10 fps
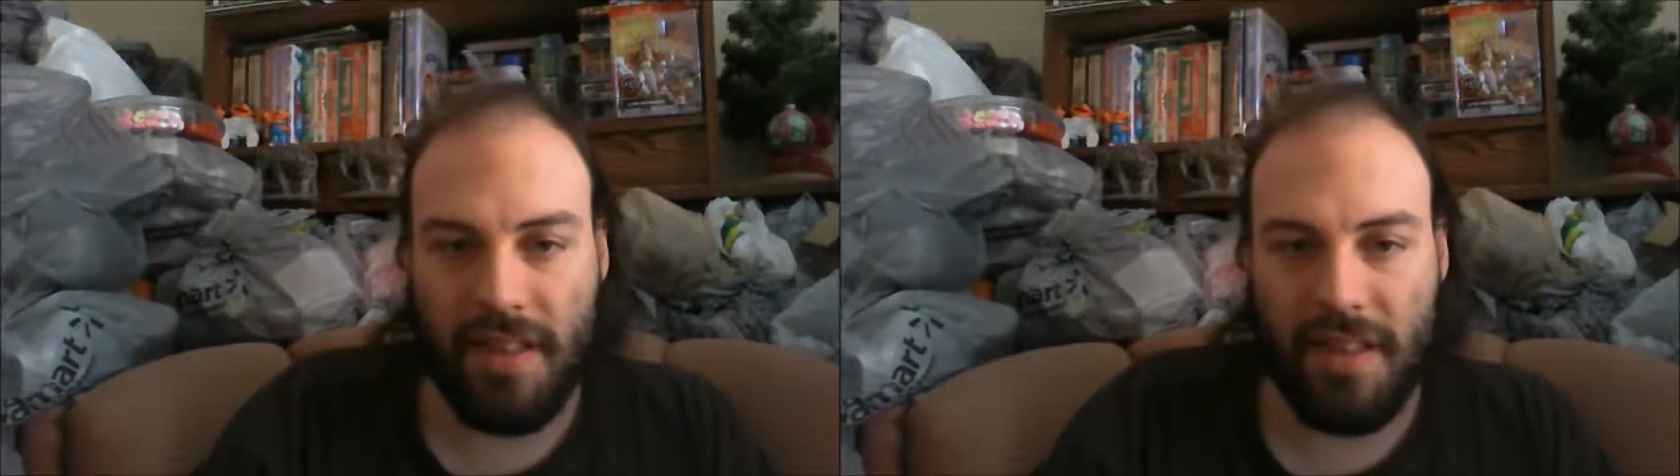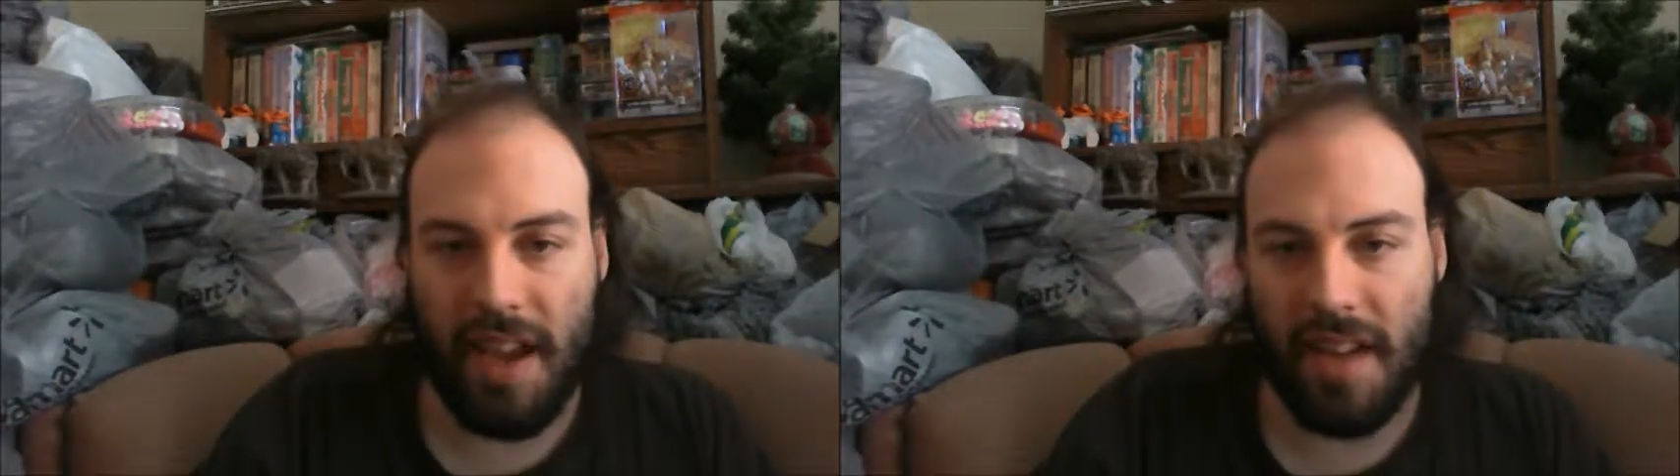
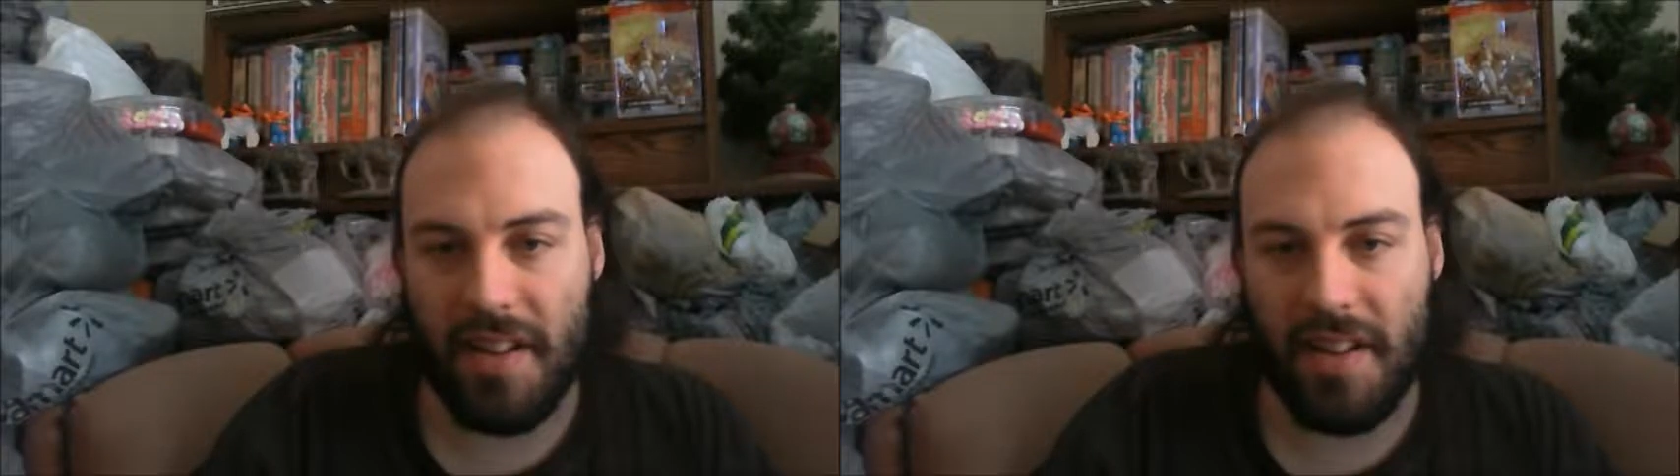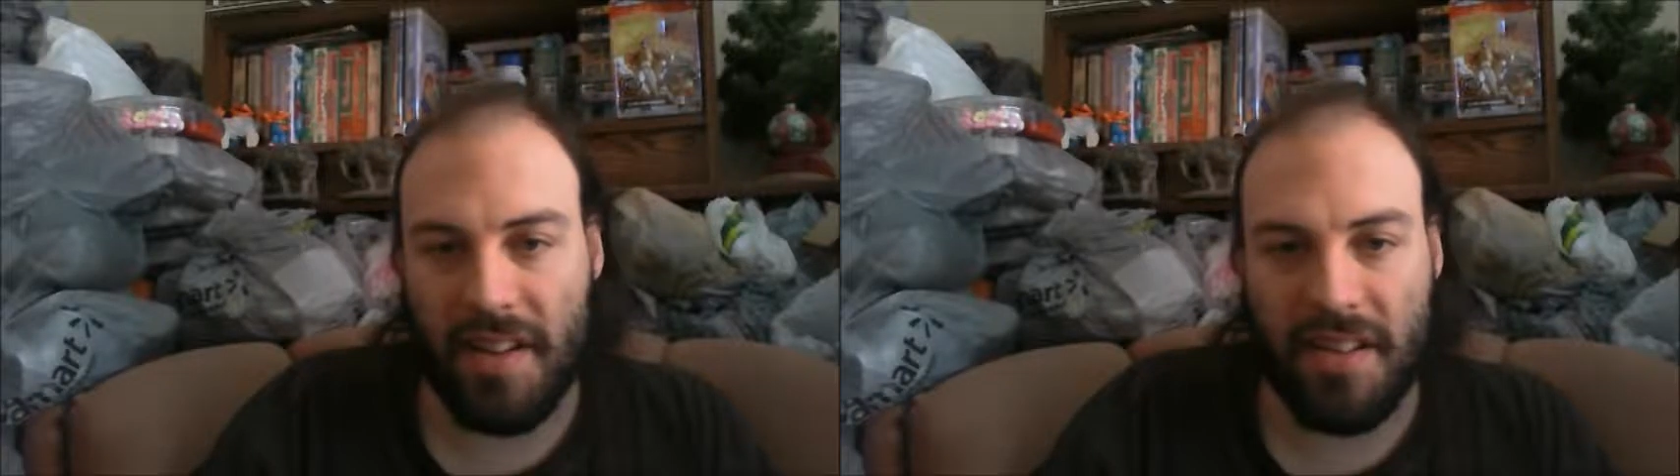in
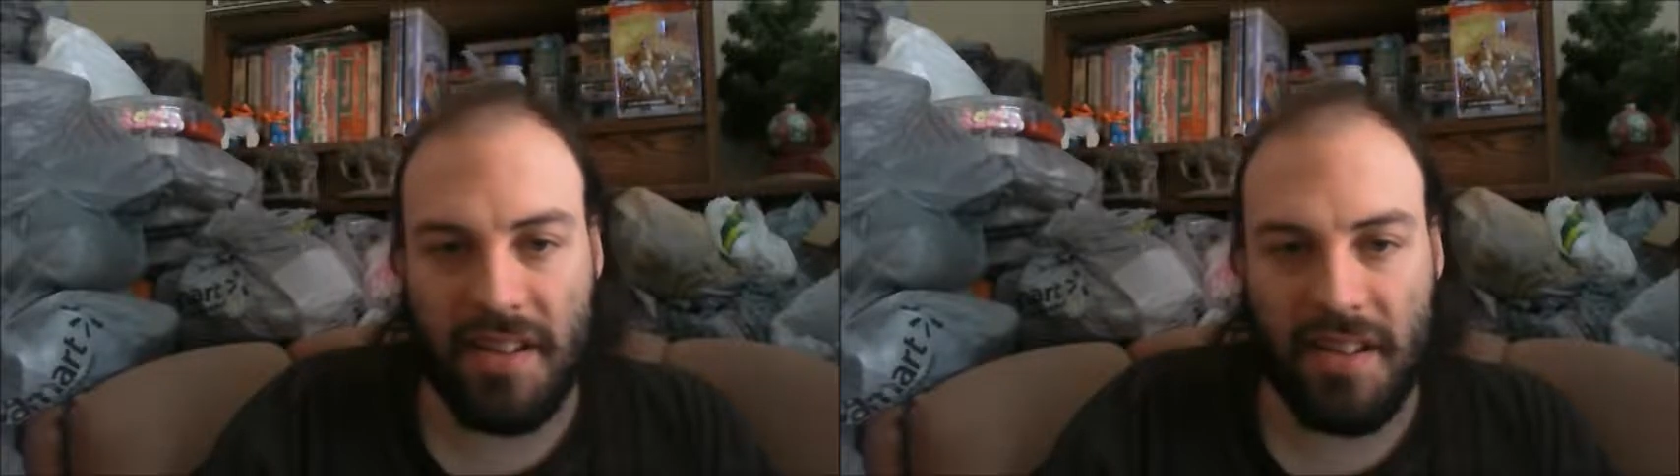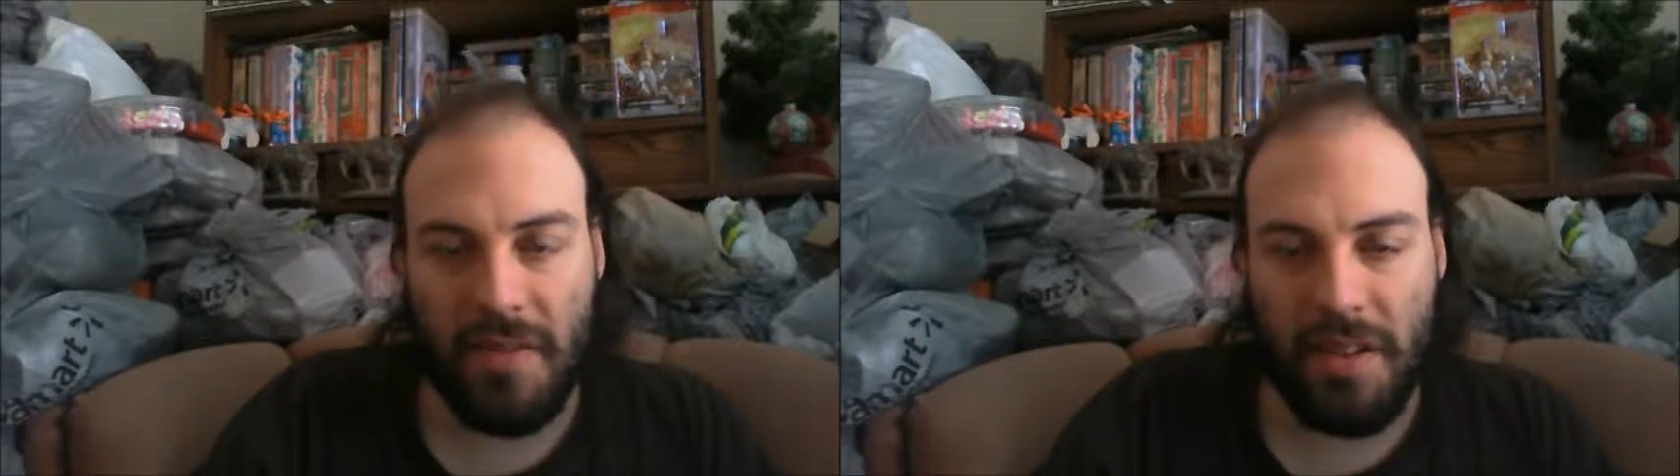Canada
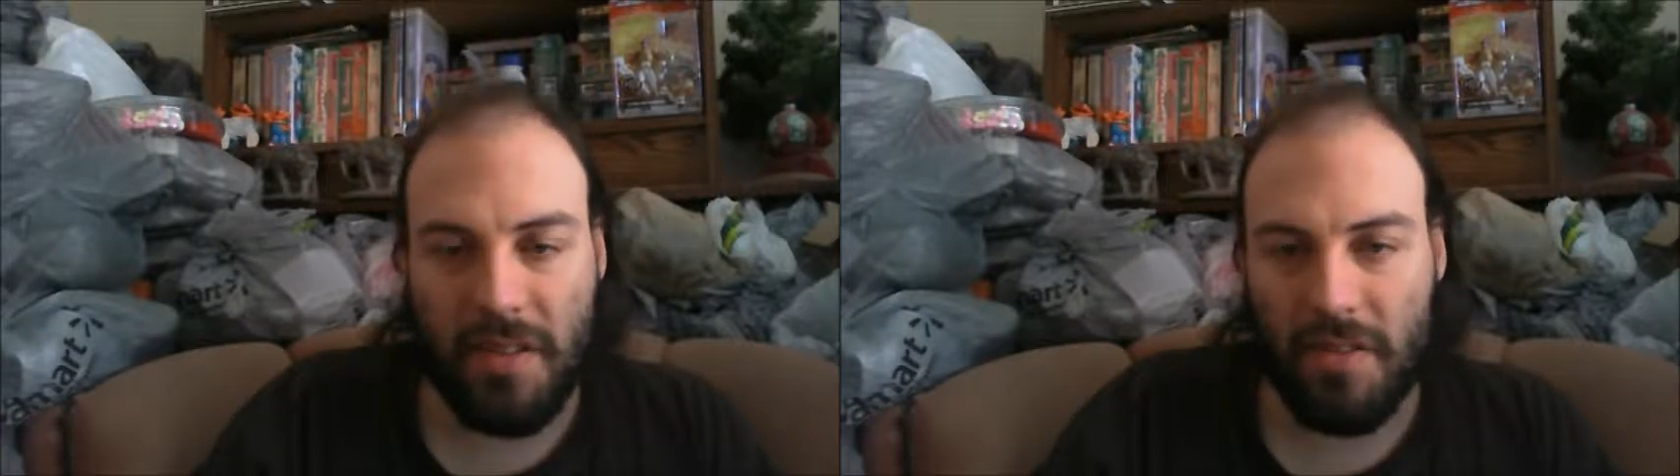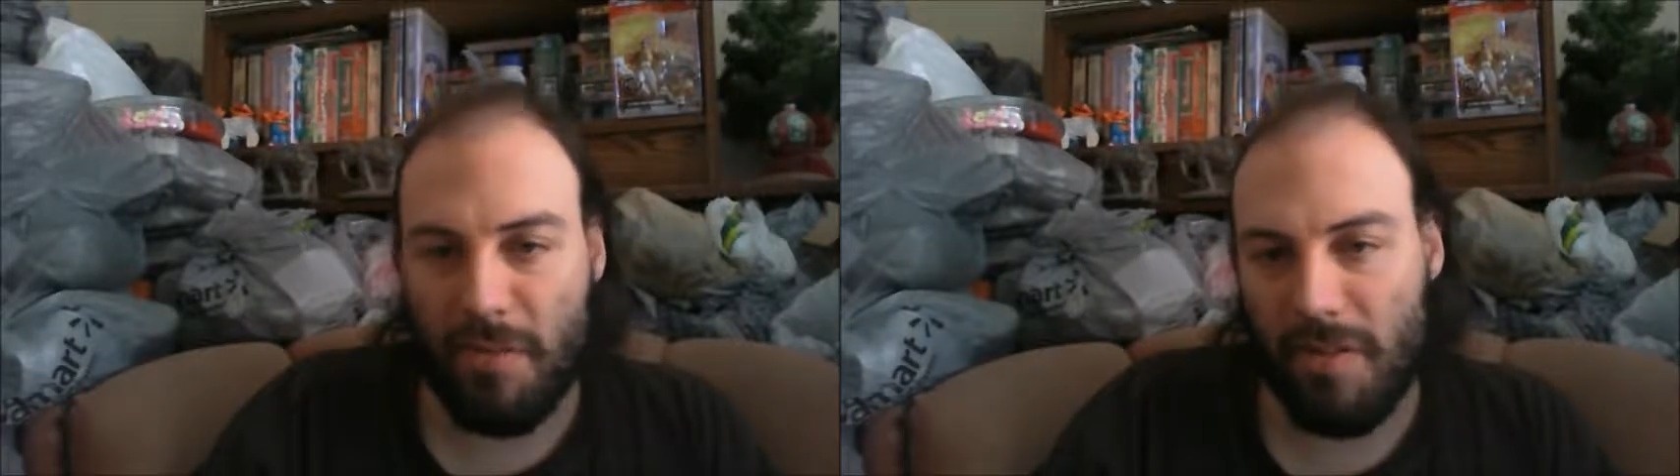
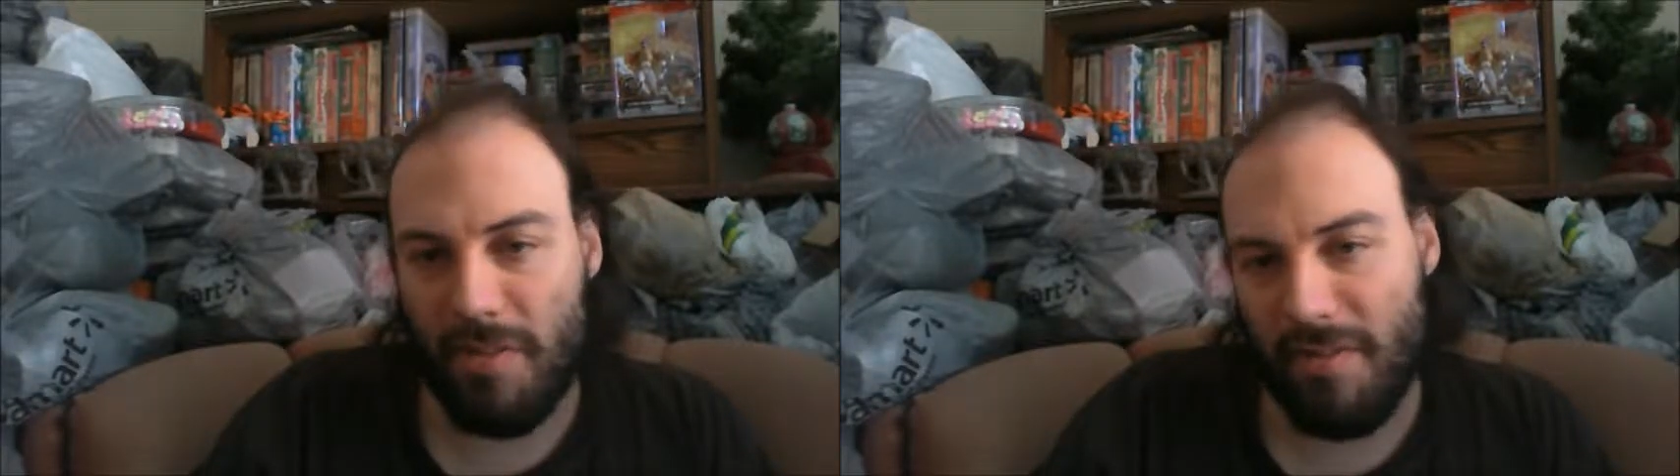video tomorrow,